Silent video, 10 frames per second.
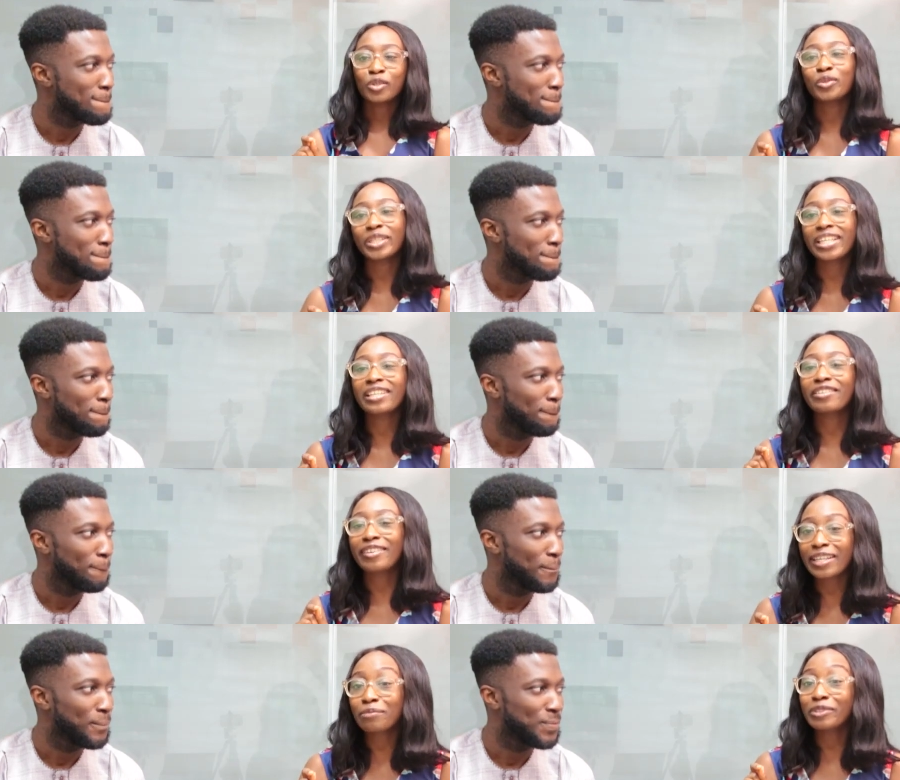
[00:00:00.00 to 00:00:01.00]
Speaker 1: doing
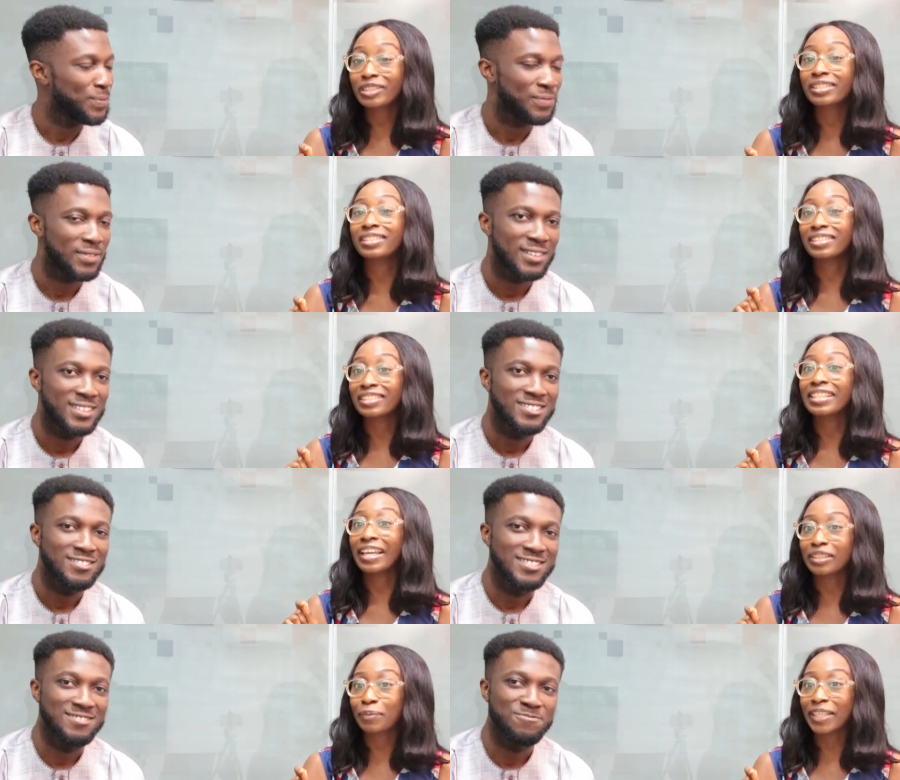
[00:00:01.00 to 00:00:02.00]
incredible things in the
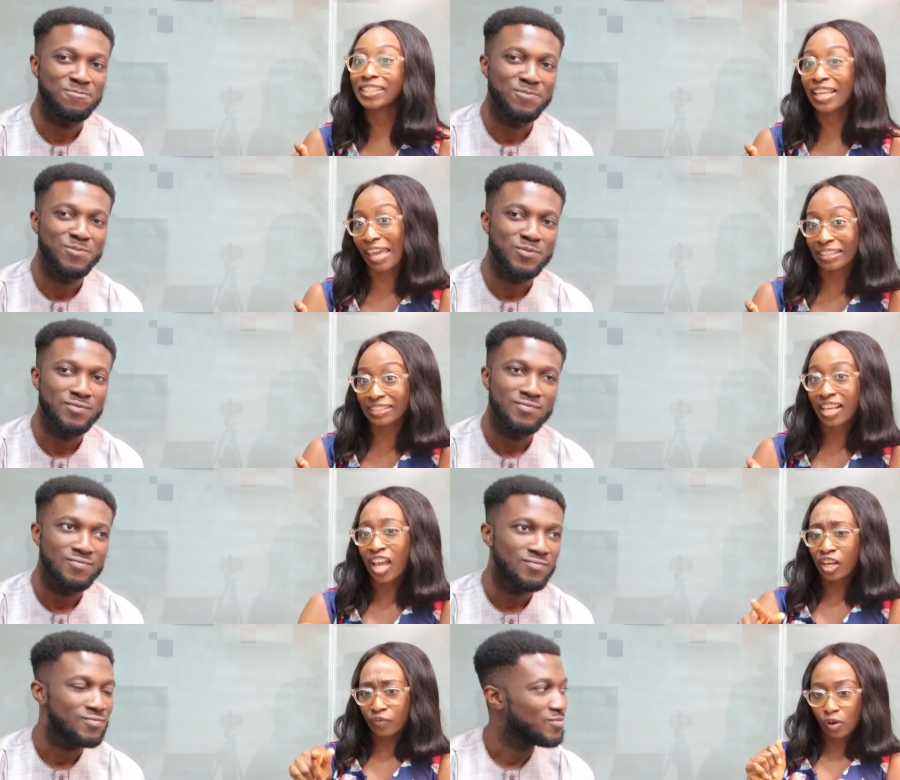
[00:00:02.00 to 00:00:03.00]
tech space, yes?
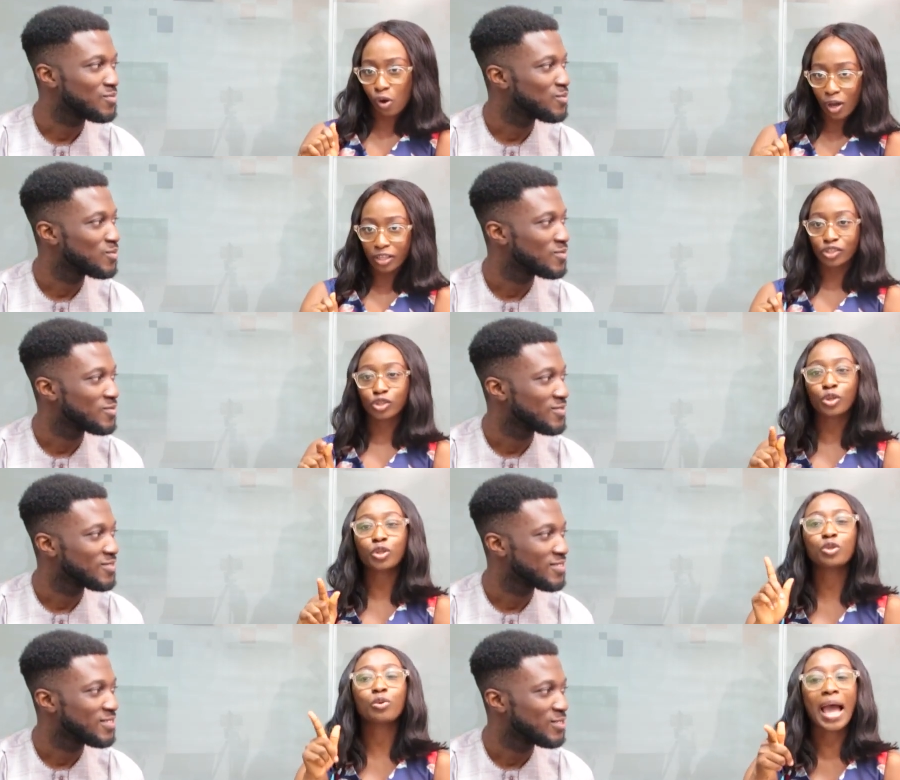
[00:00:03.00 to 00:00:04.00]
And of course, show
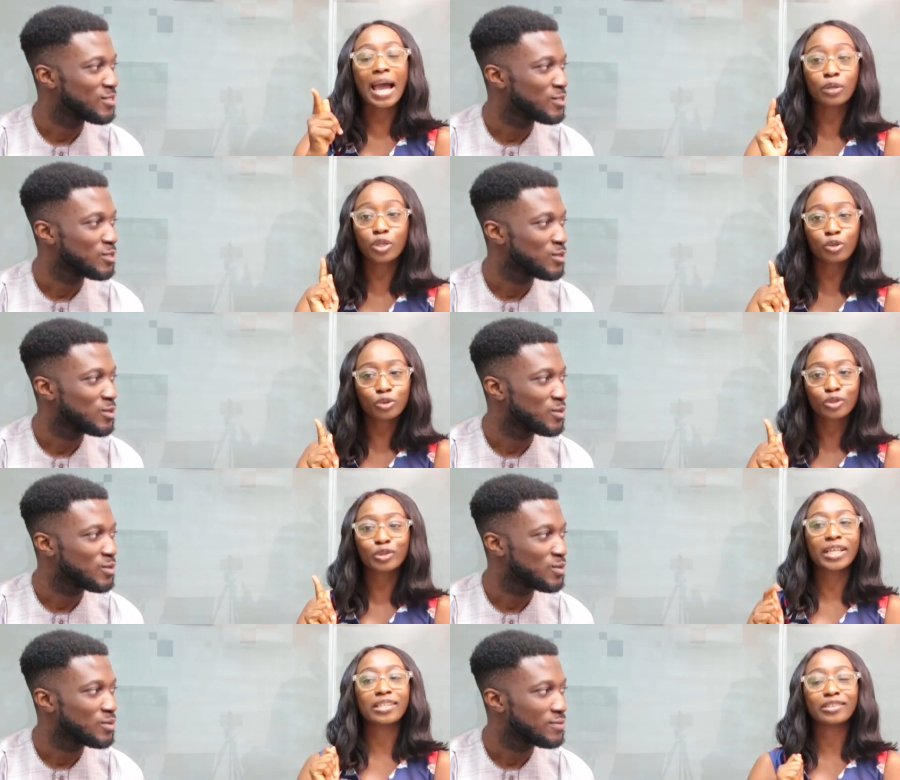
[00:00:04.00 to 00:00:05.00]
you how you
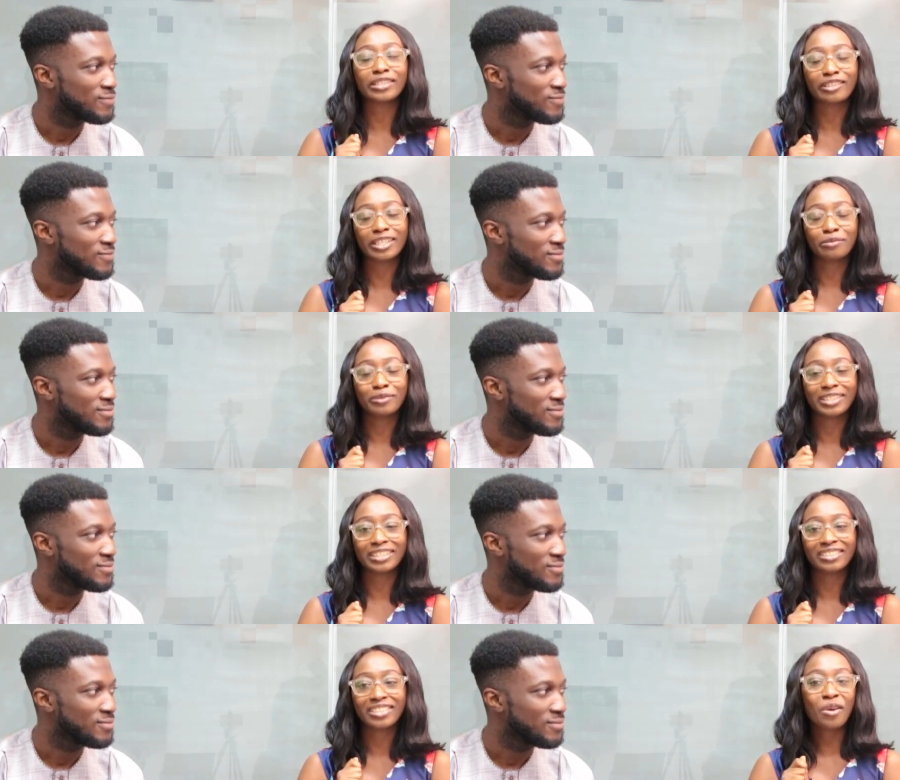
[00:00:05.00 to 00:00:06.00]
too can do incredible
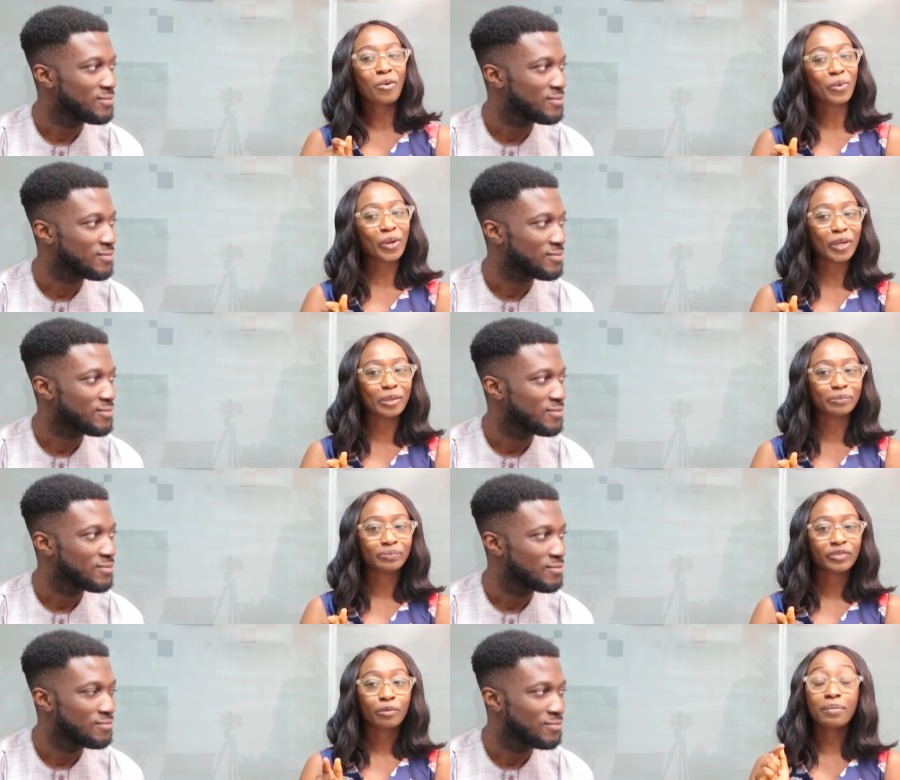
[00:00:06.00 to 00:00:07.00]
things. Welcome.
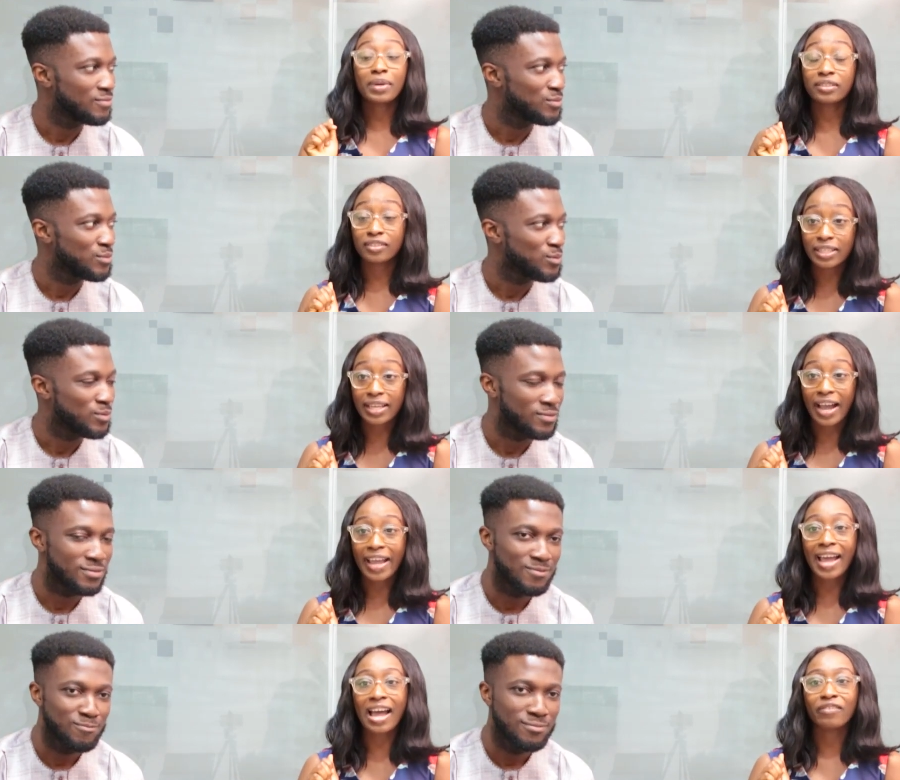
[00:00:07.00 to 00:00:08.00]
With me today,
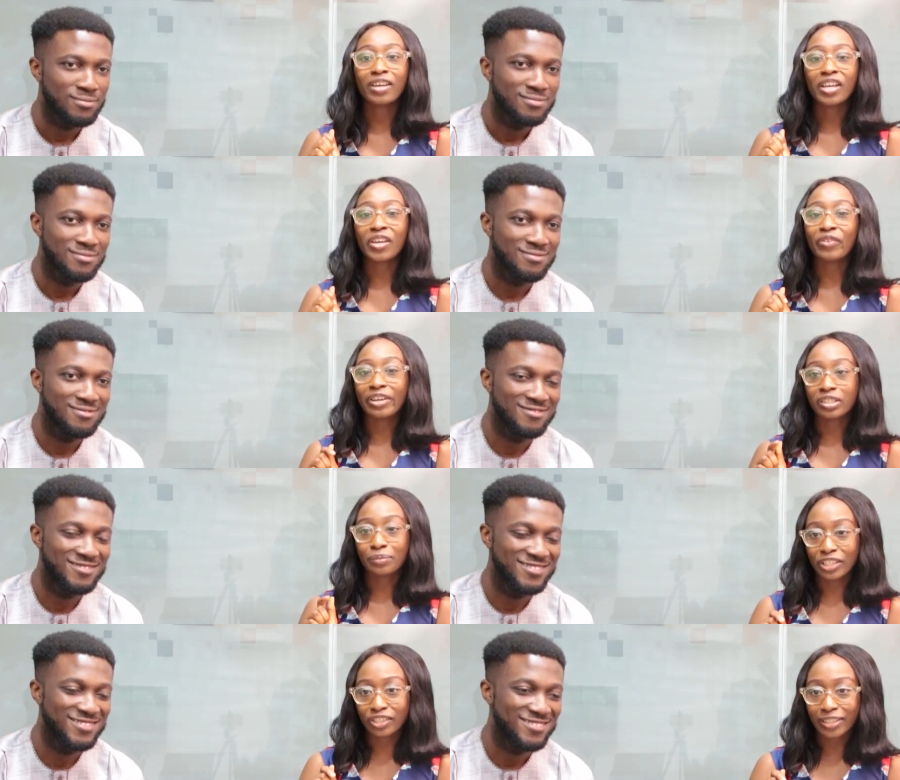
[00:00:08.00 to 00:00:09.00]
I have a very
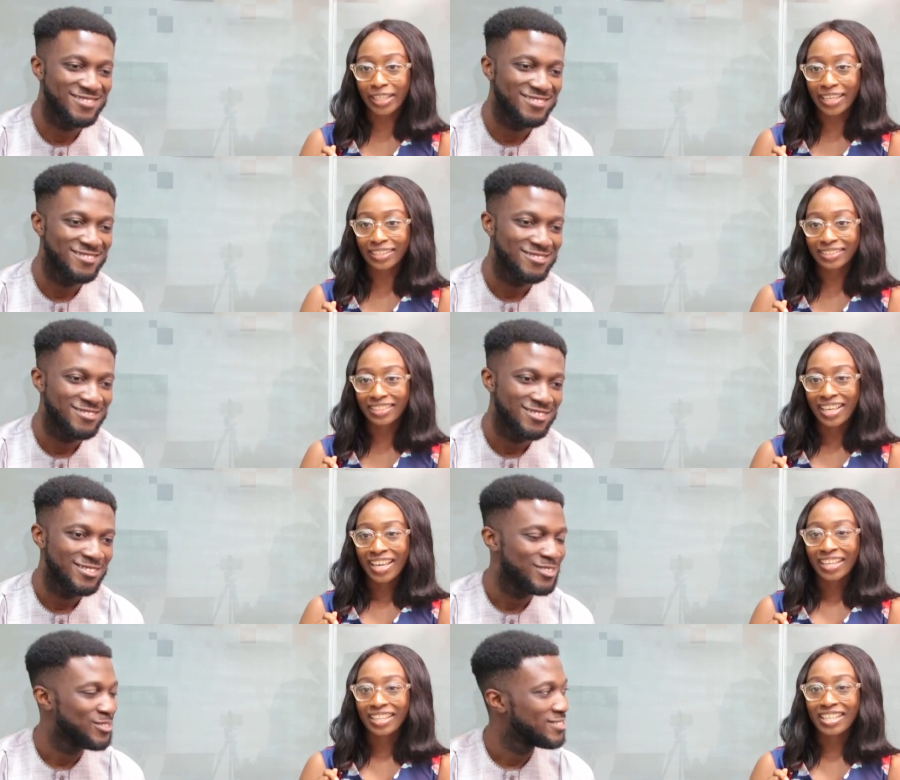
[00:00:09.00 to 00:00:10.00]
special guest.
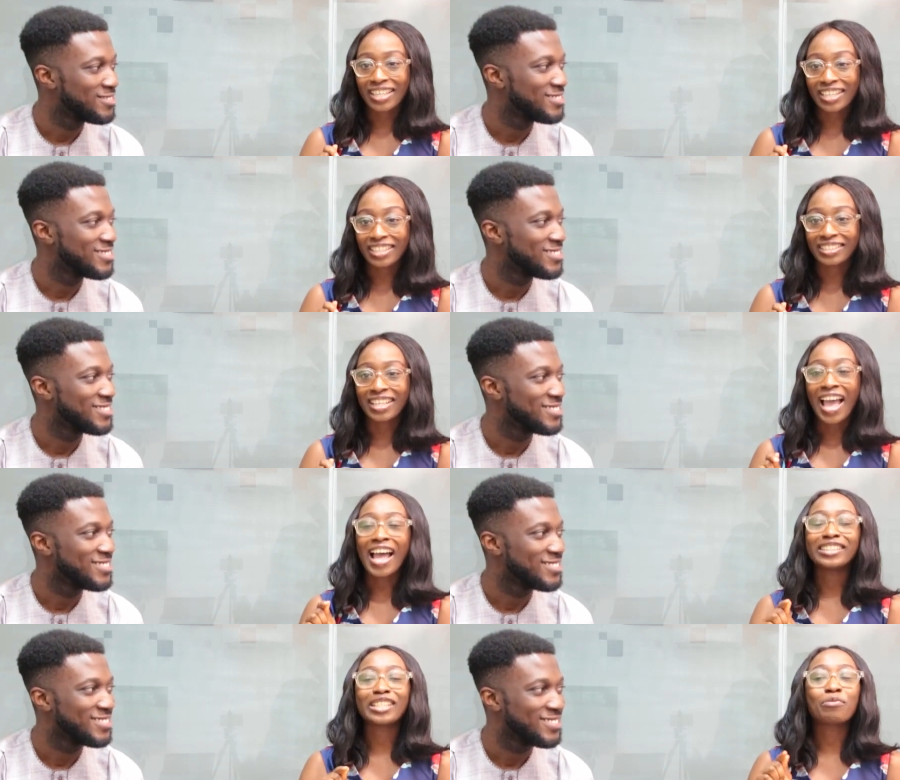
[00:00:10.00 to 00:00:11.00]
He is
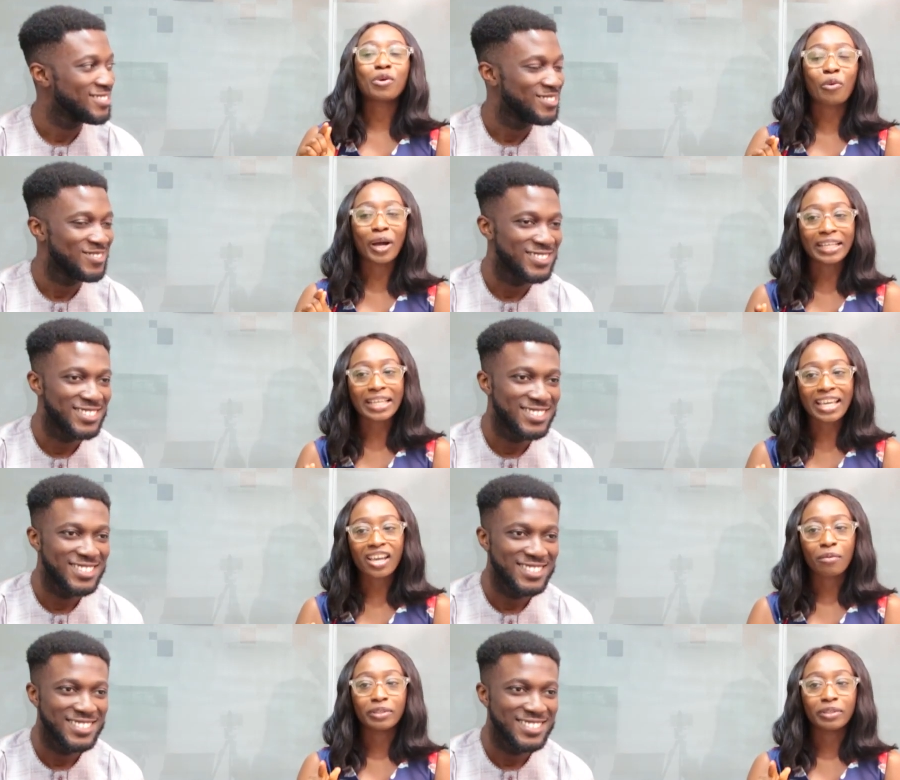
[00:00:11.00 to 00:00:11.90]
Adebowale